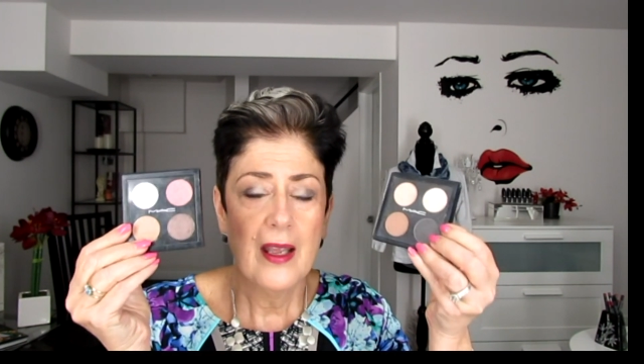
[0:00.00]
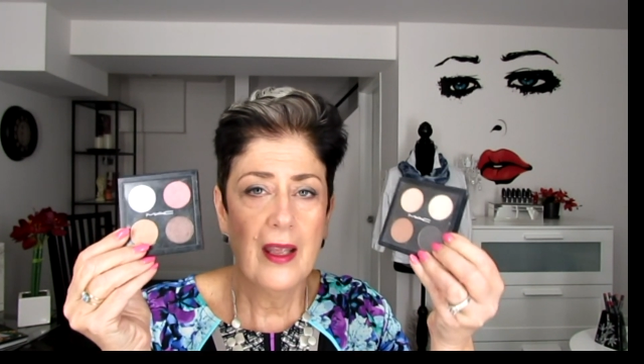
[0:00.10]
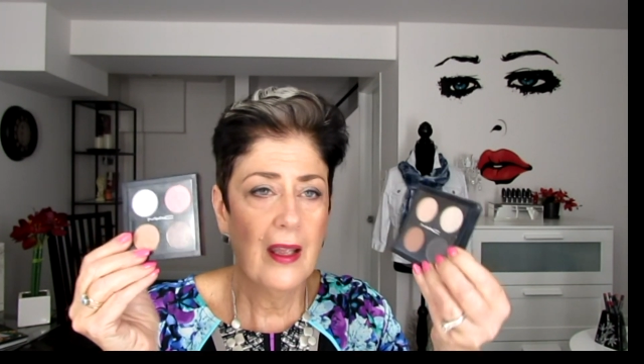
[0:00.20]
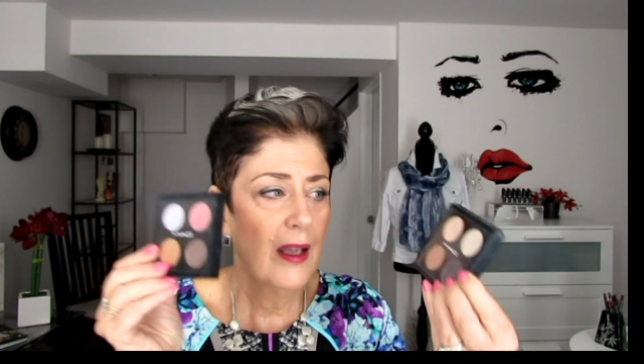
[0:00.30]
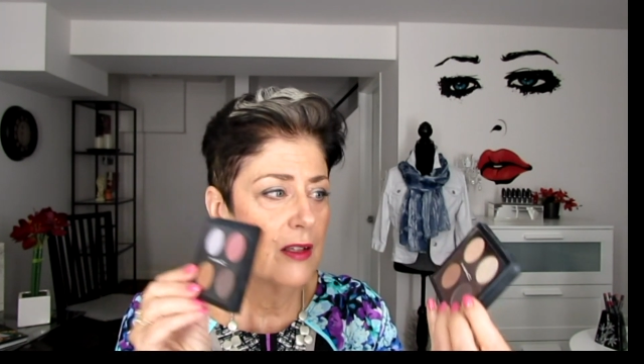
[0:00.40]

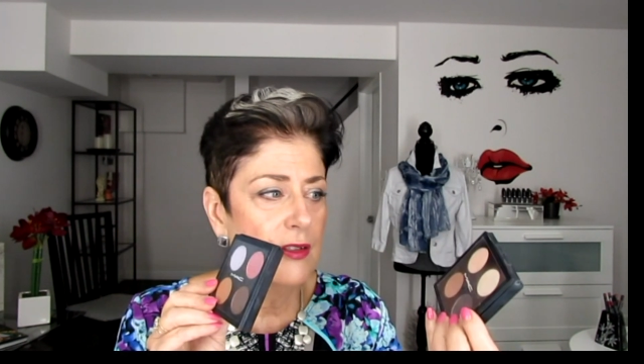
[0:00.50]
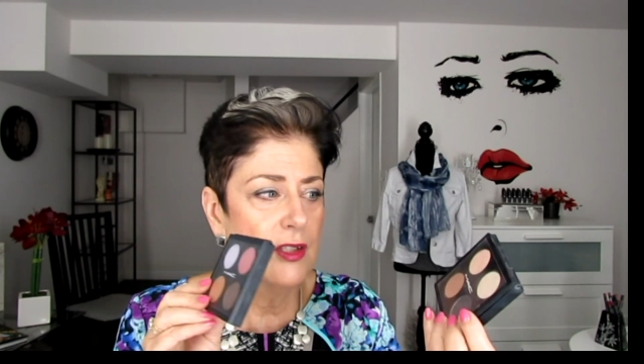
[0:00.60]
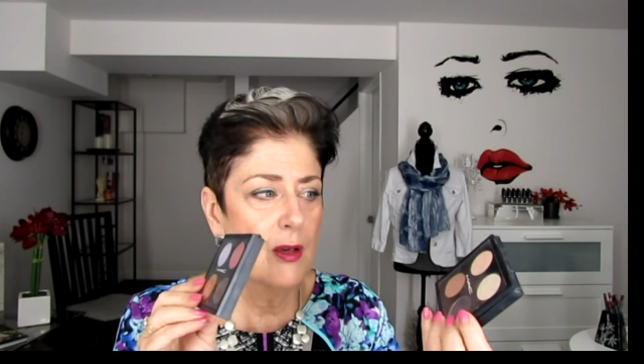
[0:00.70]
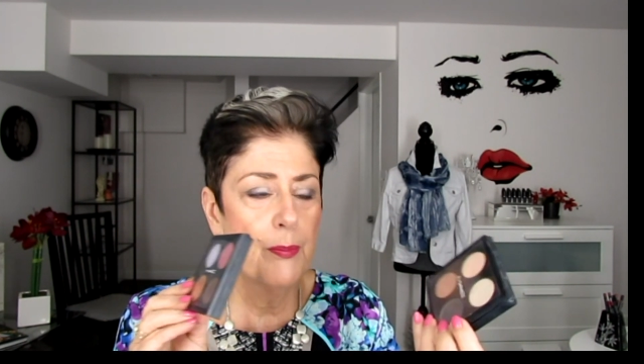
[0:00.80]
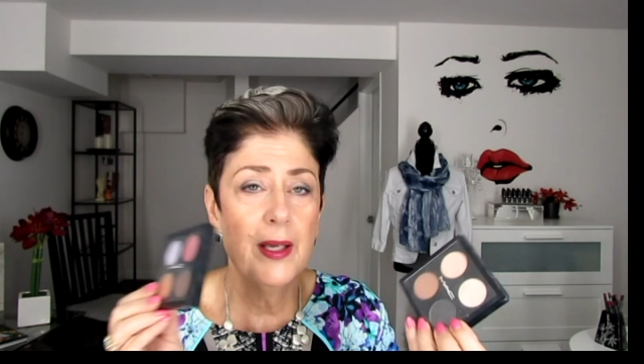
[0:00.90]

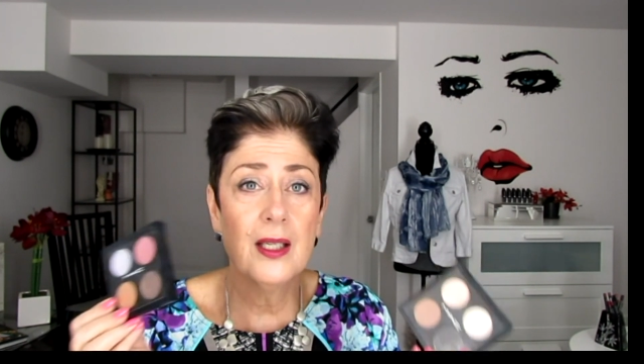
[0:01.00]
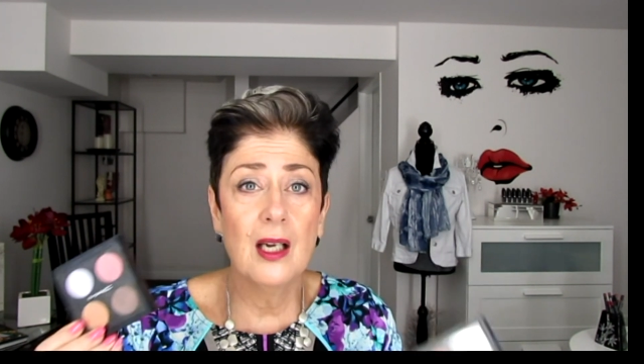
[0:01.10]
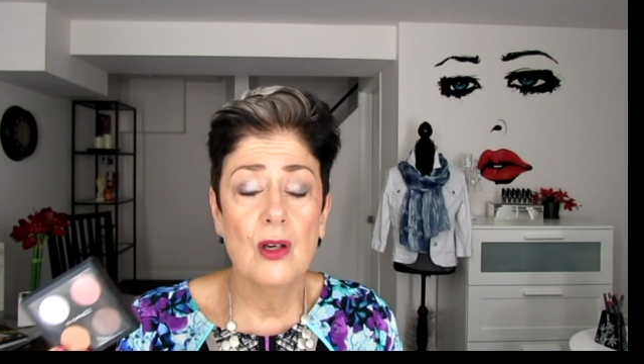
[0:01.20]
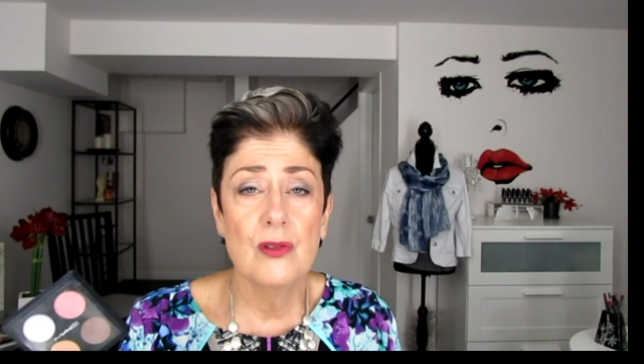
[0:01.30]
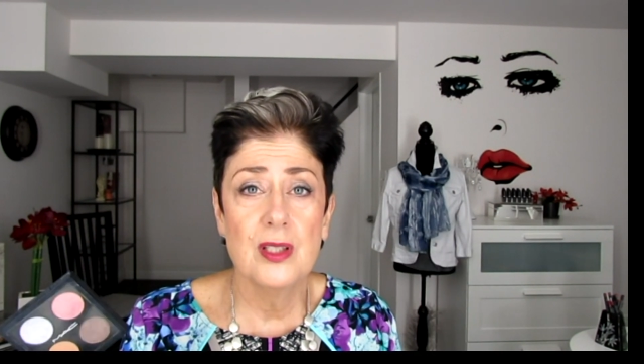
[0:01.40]
and pick
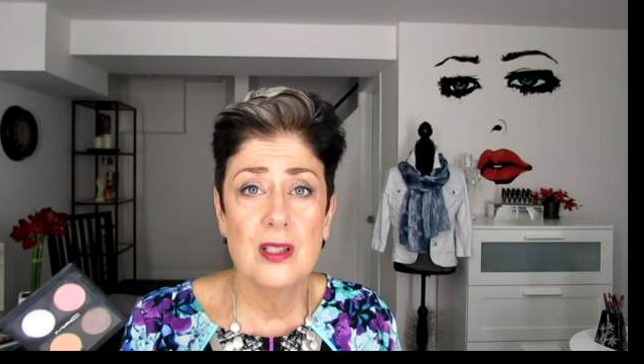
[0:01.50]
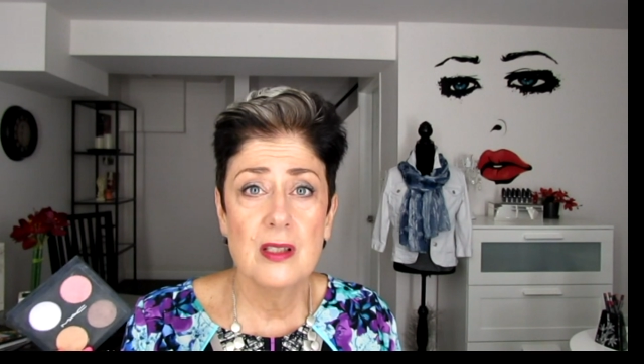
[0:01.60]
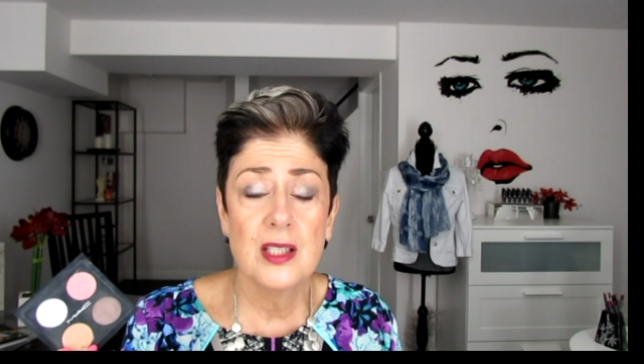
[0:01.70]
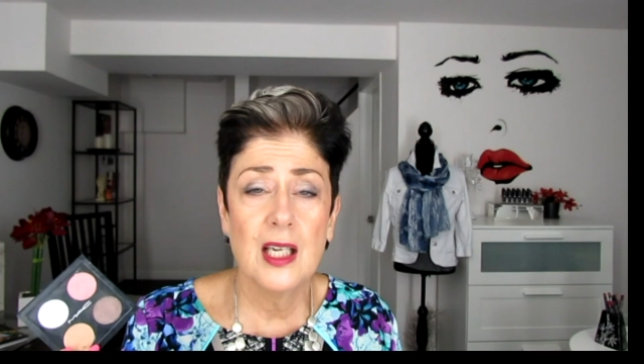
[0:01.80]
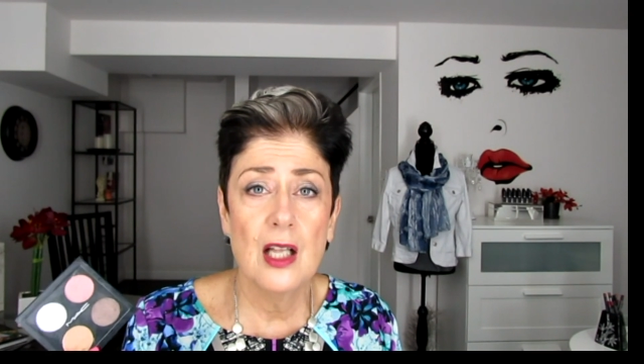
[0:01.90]
out
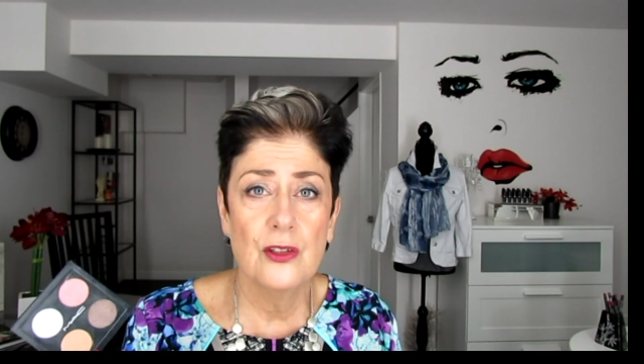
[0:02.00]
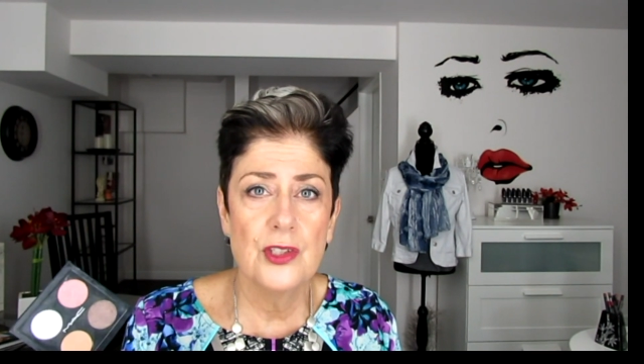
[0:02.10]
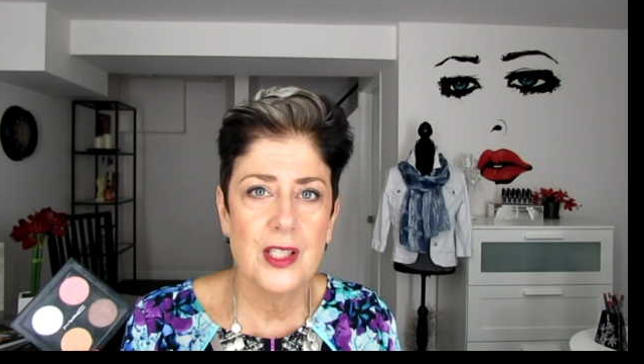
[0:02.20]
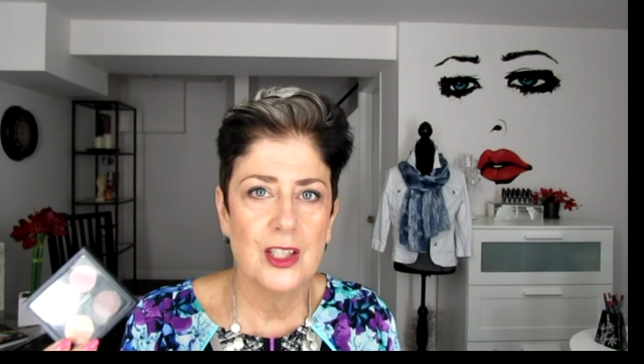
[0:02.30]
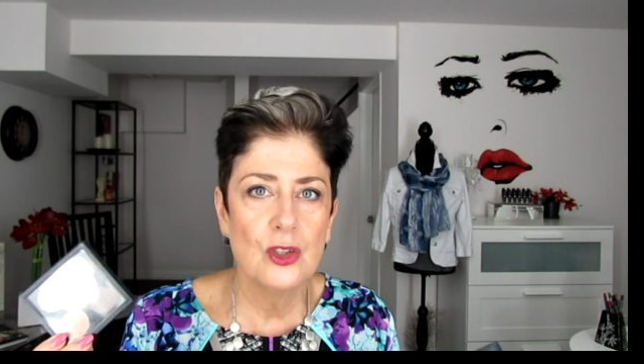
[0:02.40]
the
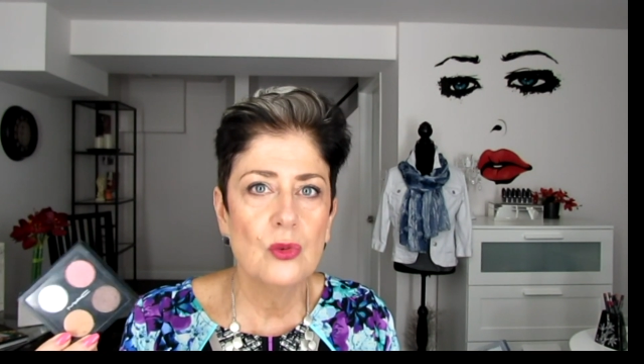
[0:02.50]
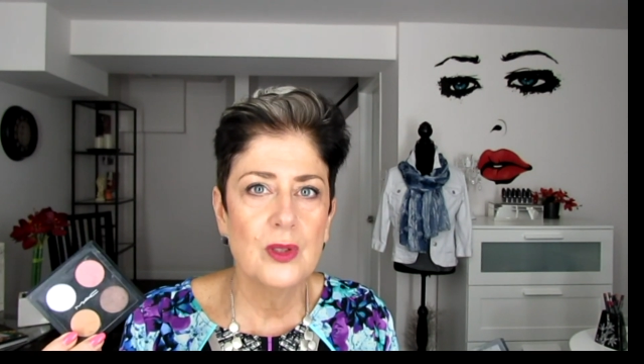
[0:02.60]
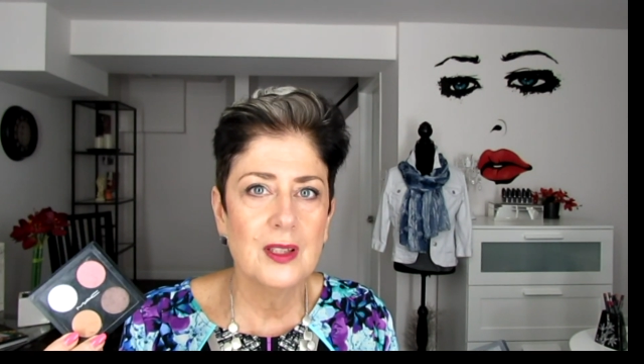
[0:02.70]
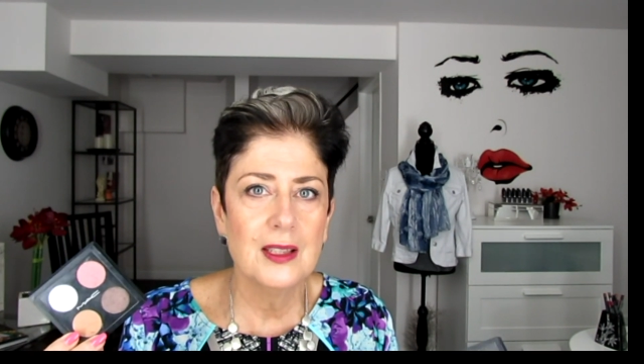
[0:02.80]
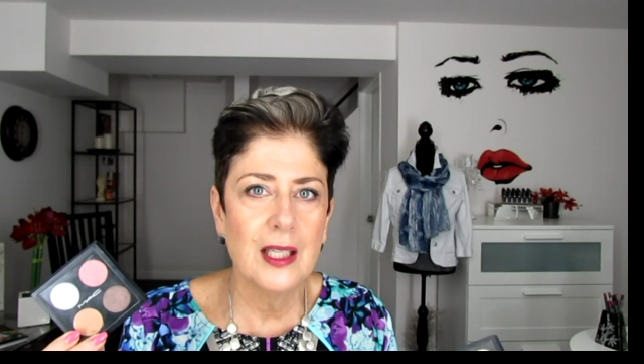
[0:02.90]
colors that you
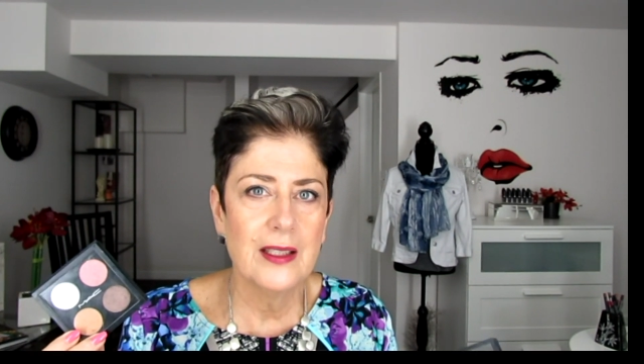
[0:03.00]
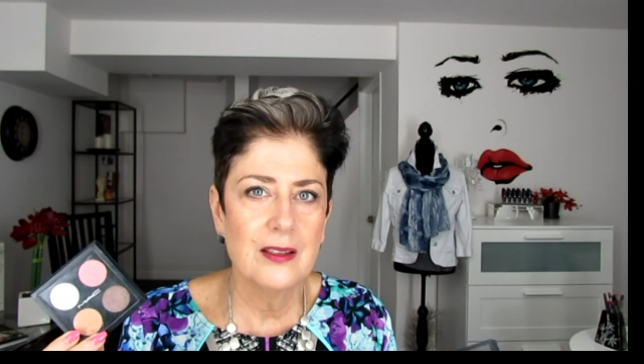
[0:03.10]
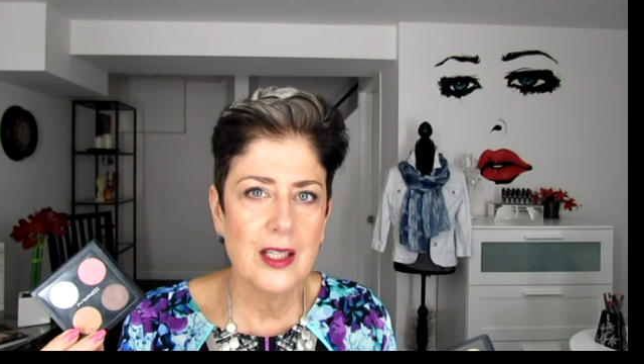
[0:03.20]
really like,